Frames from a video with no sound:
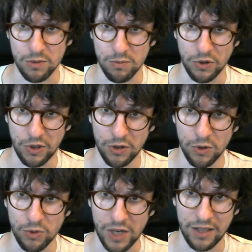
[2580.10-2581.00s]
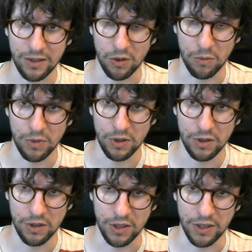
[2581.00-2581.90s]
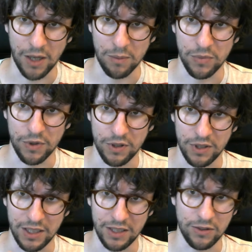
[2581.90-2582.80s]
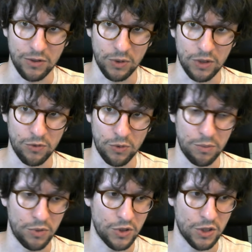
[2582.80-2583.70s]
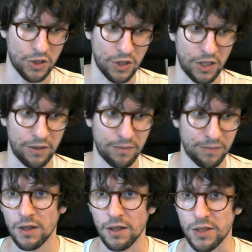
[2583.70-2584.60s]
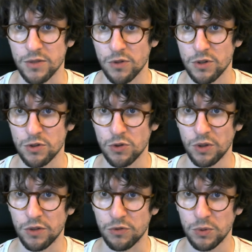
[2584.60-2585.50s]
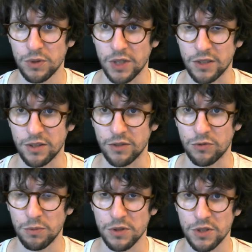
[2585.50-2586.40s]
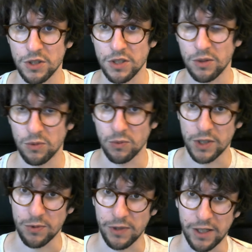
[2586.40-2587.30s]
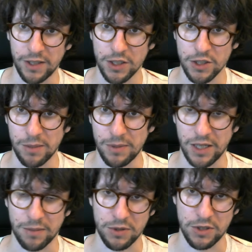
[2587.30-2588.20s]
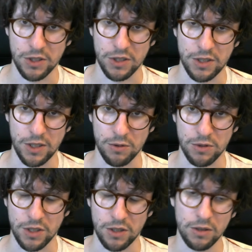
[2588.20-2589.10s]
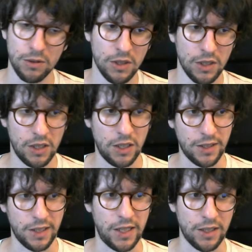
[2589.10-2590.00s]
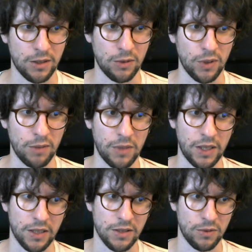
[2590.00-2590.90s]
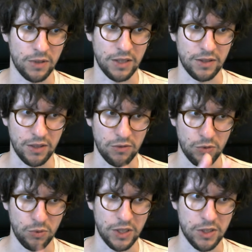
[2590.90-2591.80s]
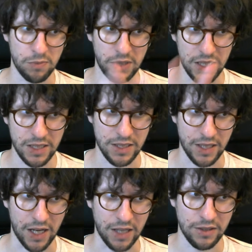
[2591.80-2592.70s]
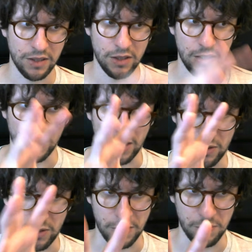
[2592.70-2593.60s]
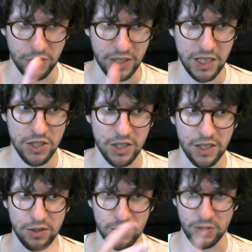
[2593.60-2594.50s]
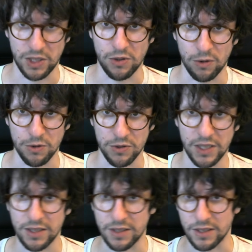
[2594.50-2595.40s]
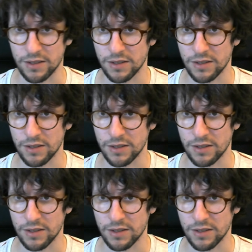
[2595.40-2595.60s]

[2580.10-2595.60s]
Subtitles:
put a new random number into the food position here. Let's first draw the food at the food position, which will initially be at position 0, 0, and then later we'll make it so that the food gets placed at a random location so that you can also eat it.